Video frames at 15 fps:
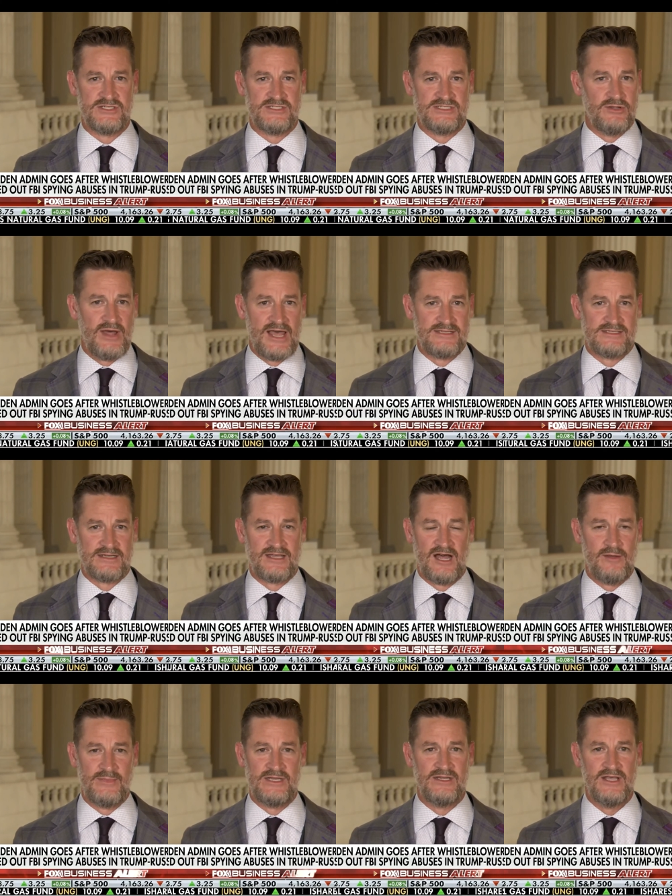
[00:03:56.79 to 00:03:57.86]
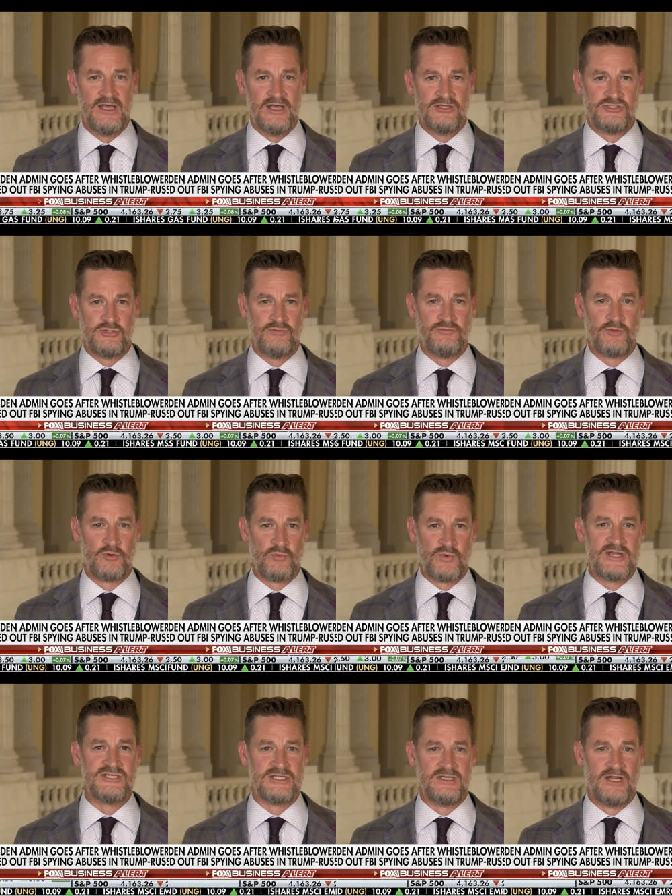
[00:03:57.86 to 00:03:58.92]
still hasn't come into
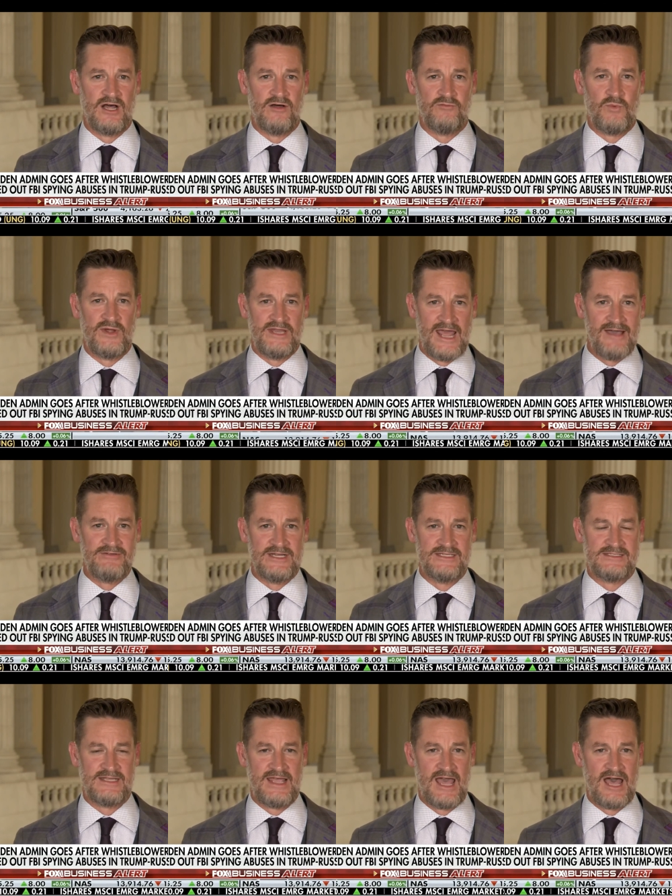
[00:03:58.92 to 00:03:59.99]
fruition of what evidence they